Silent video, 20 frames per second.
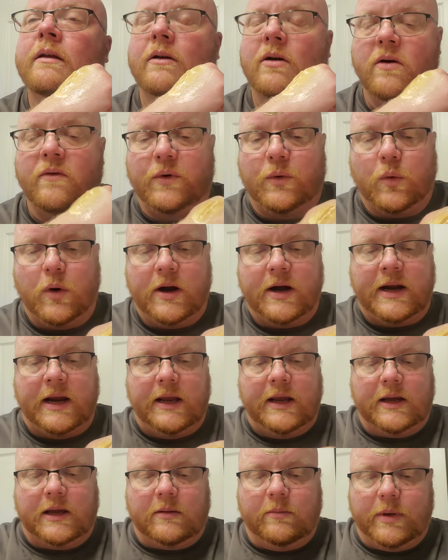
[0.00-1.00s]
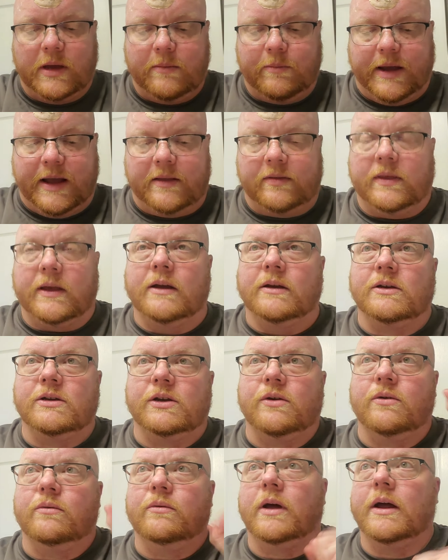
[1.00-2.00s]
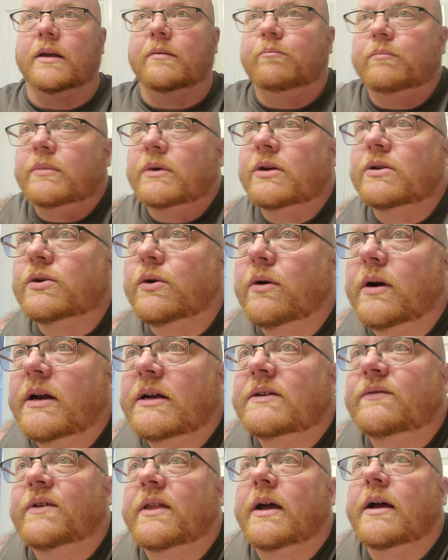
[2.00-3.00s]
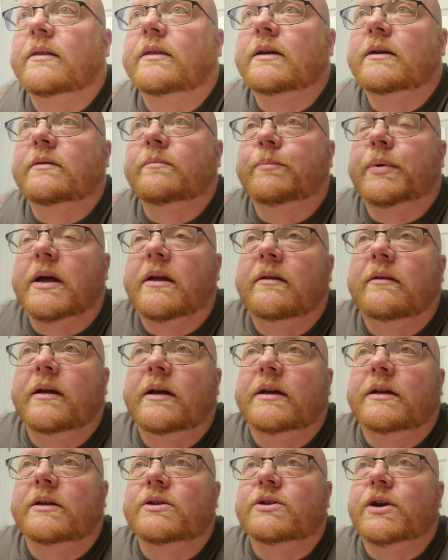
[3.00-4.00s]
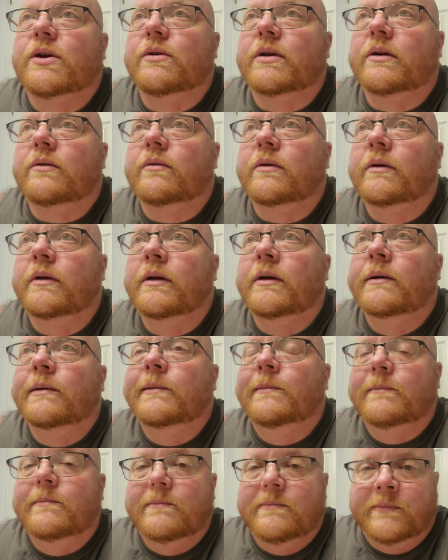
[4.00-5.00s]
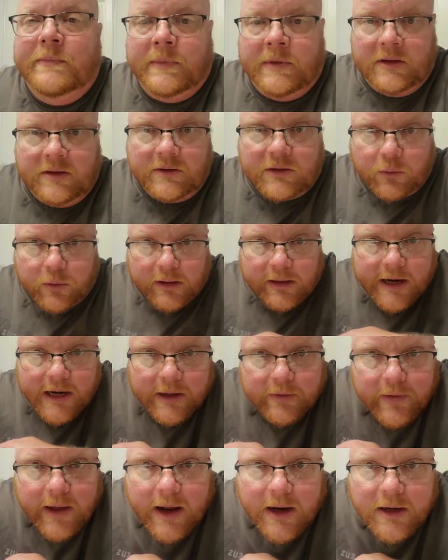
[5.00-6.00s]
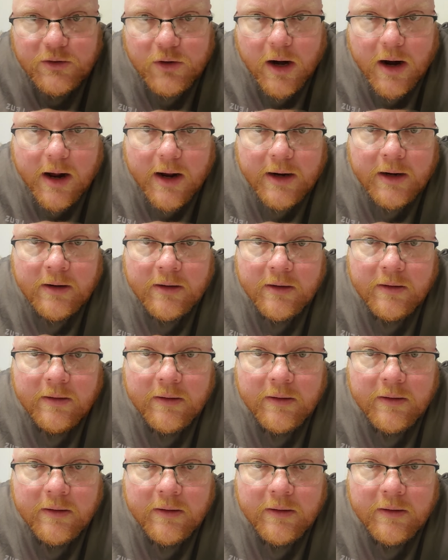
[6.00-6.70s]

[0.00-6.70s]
Overworking it can be a bad thing too. I'm notorious for that, but I can show you. So we're letting that dry.